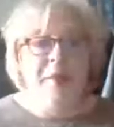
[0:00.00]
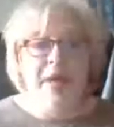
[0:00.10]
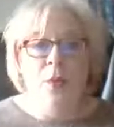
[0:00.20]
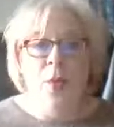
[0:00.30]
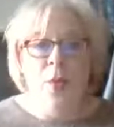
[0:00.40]

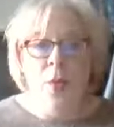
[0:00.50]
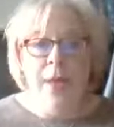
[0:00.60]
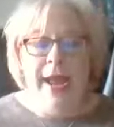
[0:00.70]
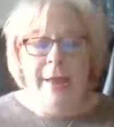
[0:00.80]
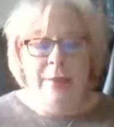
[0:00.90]
But
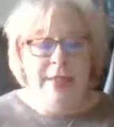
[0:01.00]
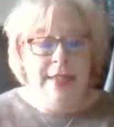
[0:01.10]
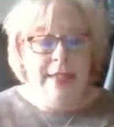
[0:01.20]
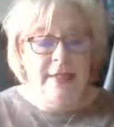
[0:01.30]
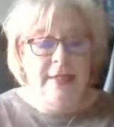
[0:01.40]
what happens
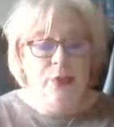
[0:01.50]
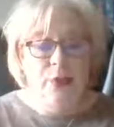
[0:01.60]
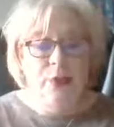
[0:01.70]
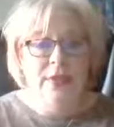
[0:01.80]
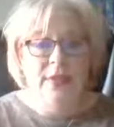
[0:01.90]
is its
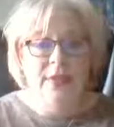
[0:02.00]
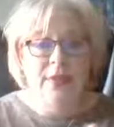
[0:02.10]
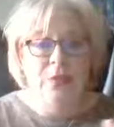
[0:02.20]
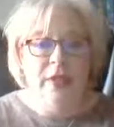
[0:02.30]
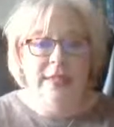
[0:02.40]
root
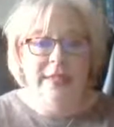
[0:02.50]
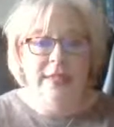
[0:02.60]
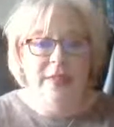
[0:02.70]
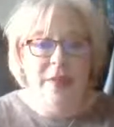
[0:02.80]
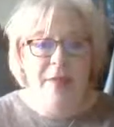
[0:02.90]
system really
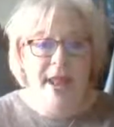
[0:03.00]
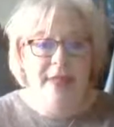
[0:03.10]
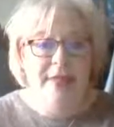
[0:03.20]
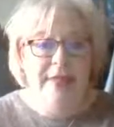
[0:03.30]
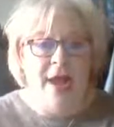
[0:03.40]

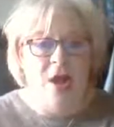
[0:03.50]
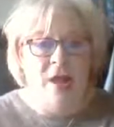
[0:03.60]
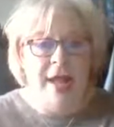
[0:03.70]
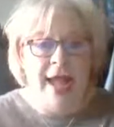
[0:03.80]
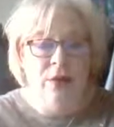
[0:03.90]
expands
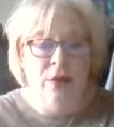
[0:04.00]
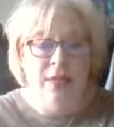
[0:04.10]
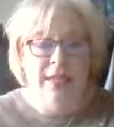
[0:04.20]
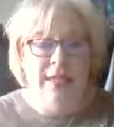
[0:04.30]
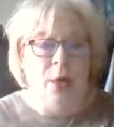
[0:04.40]
all out.
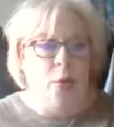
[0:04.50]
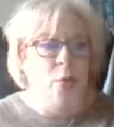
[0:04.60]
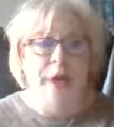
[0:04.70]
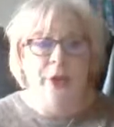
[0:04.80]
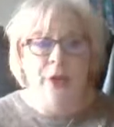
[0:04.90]
It's like a
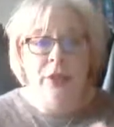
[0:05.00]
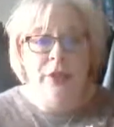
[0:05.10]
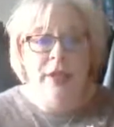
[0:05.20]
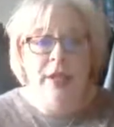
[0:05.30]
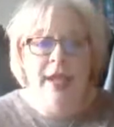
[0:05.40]
runner.
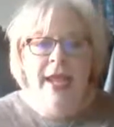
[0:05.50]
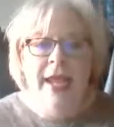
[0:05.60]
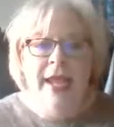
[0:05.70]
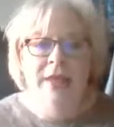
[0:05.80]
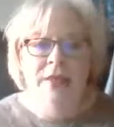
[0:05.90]

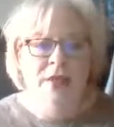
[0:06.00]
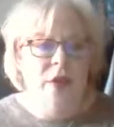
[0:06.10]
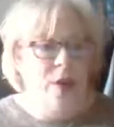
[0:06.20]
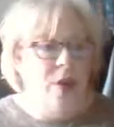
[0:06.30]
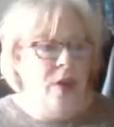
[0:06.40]
And
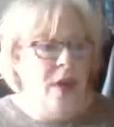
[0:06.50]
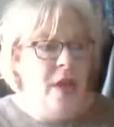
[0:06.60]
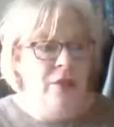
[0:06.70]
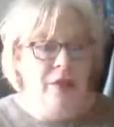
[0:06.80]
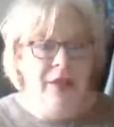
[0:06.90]
so
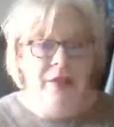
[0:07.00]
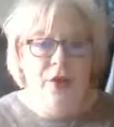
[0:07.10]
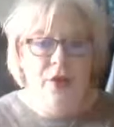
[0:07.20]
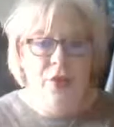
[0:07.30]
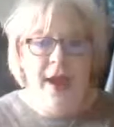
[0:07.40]
underneath the
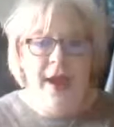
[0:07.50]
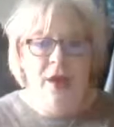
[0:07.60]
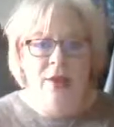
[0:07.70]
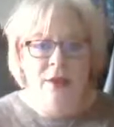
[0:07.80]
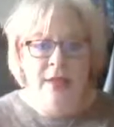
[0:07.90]

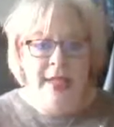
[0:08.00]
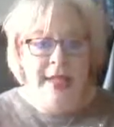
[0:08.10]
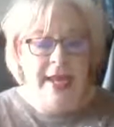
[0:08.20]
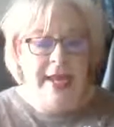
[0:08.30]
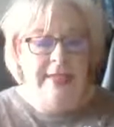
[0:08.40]
ground,
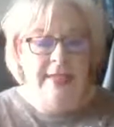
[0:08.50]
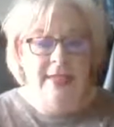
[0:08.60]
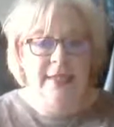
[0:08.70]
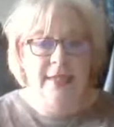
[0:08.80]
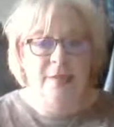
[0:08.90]
it
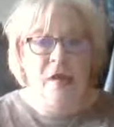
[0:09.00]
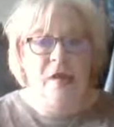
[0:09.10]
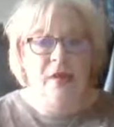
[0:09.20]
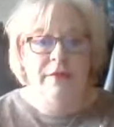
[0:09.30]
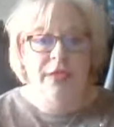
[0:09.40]
sends up
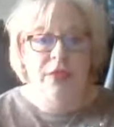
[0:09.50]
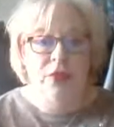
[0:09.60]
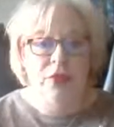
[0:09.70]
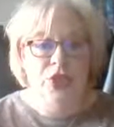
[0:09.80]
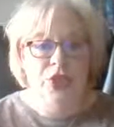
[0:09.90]
all of these
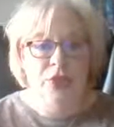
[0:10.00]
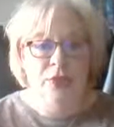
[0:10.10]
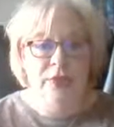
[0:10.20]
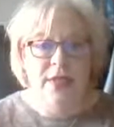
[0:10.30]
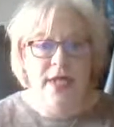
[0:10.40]
new
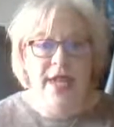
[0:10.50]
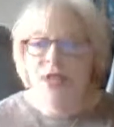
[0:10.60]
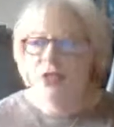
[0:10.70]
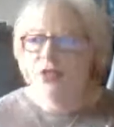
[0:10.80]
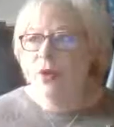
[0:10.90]
shoots.
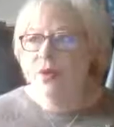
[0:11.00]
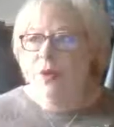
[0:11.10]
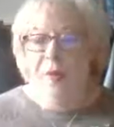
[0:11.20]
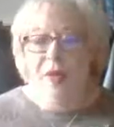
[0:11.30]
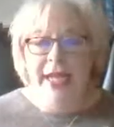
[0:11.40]
So if
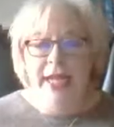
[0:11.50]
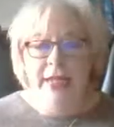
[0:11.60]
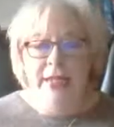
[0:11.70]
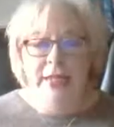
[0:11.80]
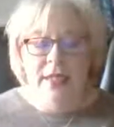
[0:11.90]
you plant
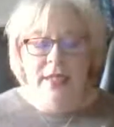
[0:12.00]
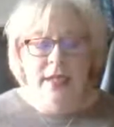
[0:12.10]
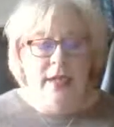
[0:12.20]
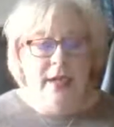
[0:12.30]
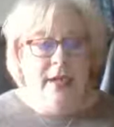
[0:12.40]
it
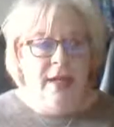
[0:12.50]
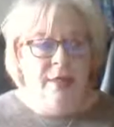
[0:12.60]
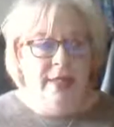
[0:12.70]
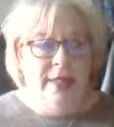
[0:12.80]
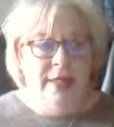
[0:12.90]

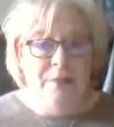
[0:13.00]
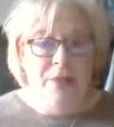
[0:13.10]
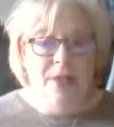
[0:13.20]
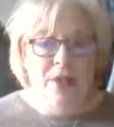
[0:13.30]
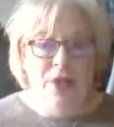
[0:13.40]
in
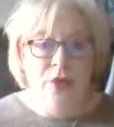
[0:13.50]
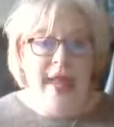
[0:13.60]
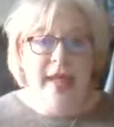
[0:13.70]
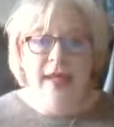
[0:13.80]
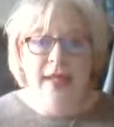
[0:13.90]
something that you
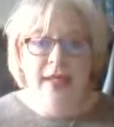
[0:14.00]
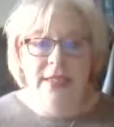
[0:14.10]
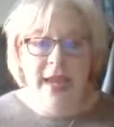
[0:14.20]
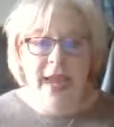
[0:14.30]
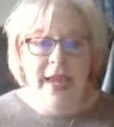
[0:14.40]
can't
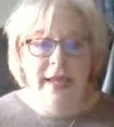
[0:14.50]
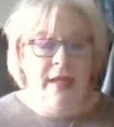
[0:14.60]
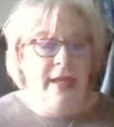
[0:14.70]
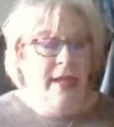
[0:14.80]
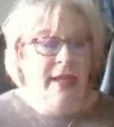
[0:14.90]

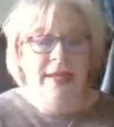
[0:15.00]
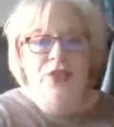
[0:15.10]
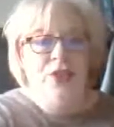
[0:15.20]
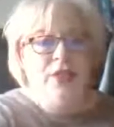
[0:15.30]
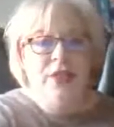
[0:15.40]
contain, it's
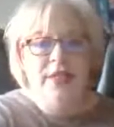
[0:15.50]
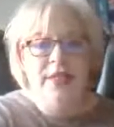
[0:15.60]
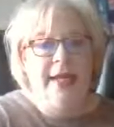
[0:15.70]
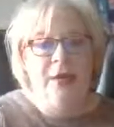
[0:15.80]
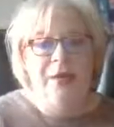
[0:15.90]
just going to
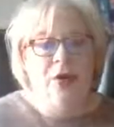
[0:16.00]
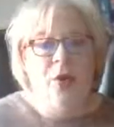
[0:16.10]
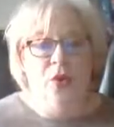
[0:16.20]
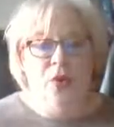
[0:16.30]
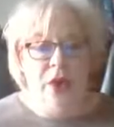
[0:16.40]
take up your
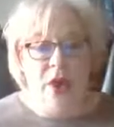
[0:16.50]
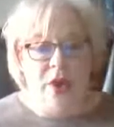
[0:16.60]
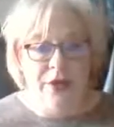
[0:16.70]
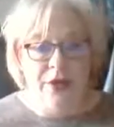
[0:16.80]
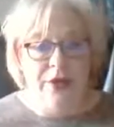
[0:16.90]
whole
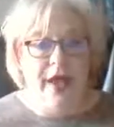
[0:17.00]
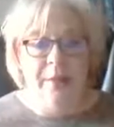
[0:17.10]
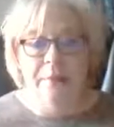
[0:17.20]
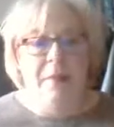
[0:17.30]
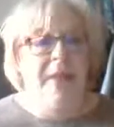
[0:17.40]
yard. You're going to have
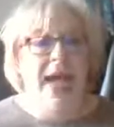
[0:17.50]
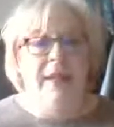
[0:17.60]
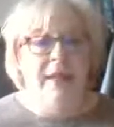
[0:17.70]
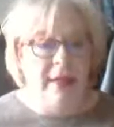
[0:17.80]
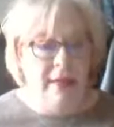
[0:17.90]
to be
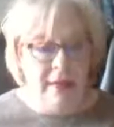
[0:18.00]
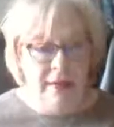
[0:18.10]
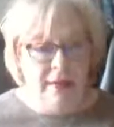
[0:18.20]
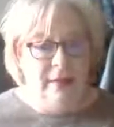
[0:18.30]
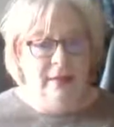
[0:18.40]
battling it
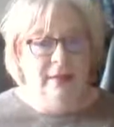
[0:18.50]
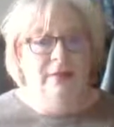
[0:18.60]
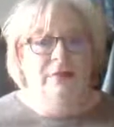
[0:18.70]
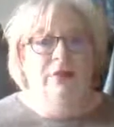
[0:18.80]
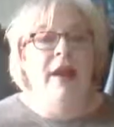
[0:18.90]

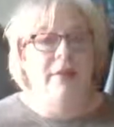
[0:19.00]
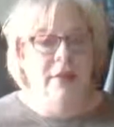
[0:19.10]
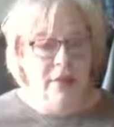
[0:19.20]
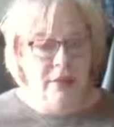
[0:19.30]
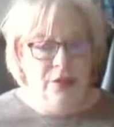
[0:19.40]

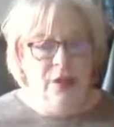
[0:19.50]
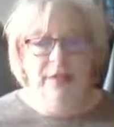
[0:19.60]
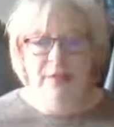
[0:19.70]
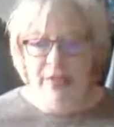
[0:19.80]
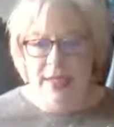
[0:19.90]
forever.
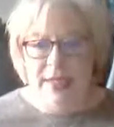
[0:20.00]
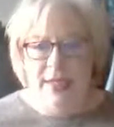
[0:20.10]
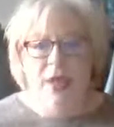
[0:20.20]
Trust me.